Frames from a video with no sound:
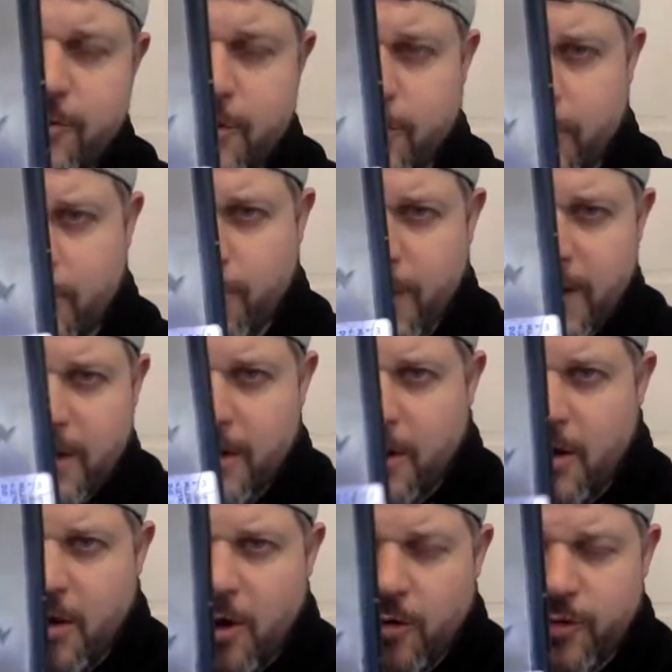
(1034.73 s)
The Wind Waker
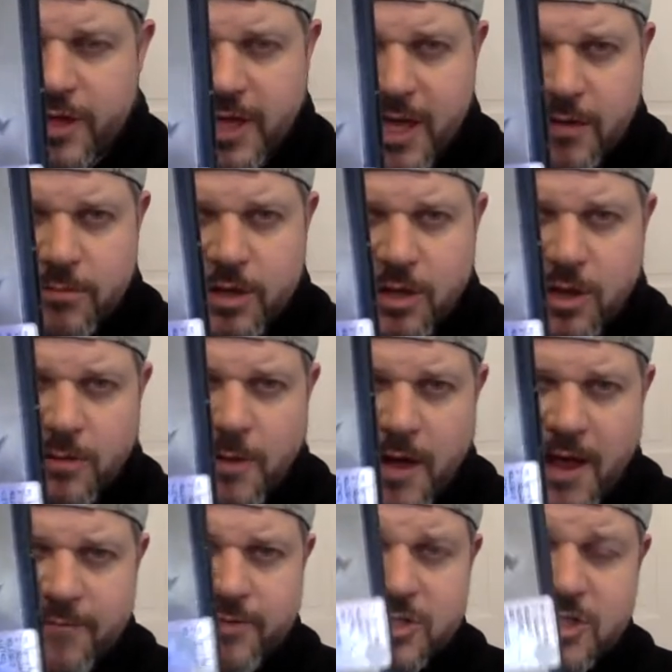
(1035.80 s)
on the GameCube. I
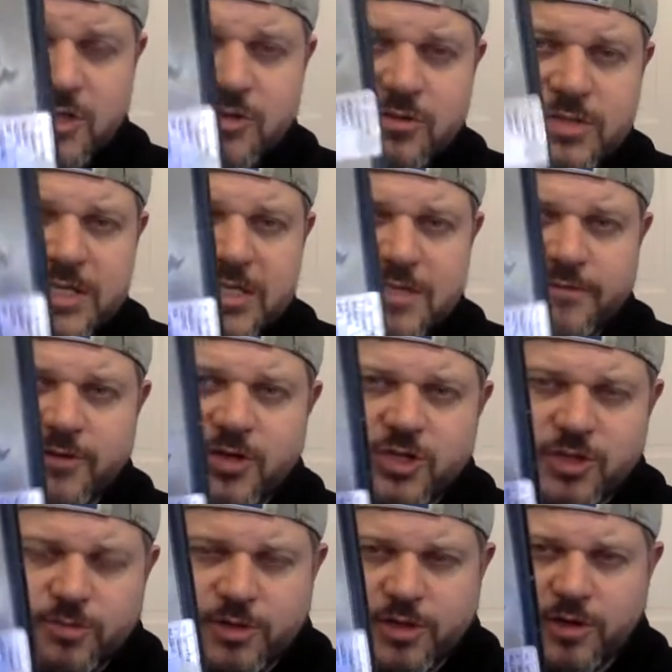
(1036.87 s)
have the 2-disc
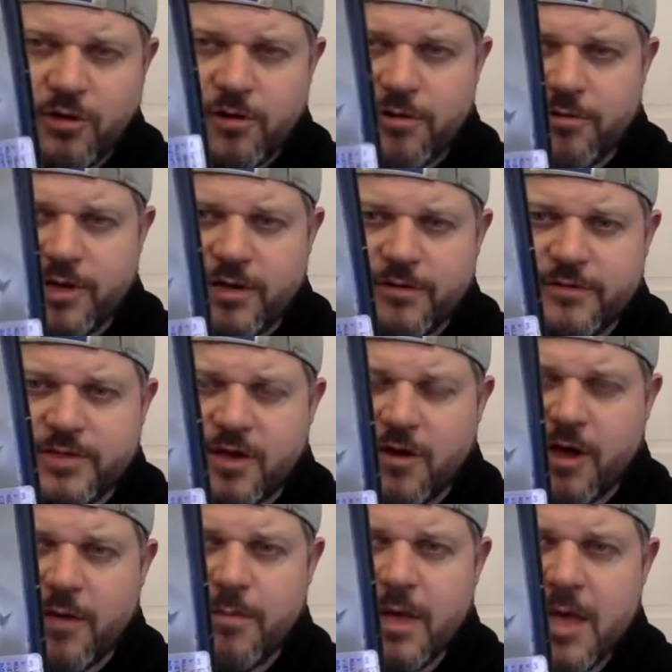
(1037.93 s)
version with the Ocarina of
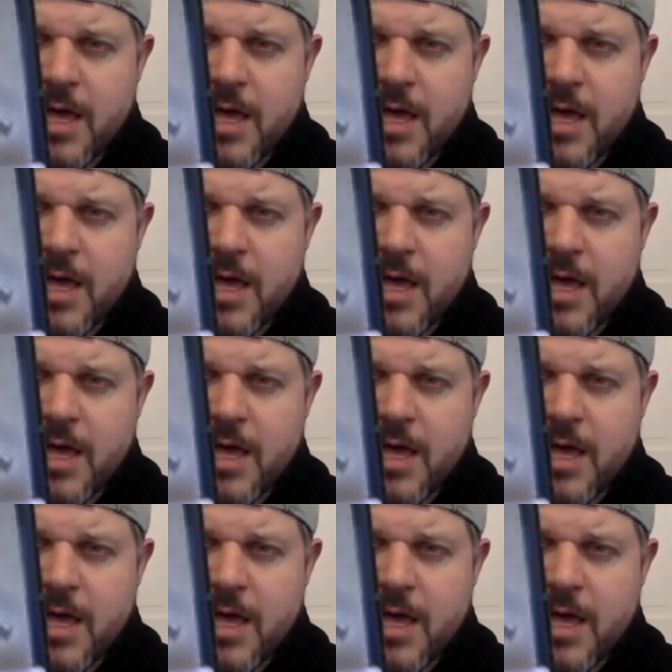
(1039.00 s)
Time.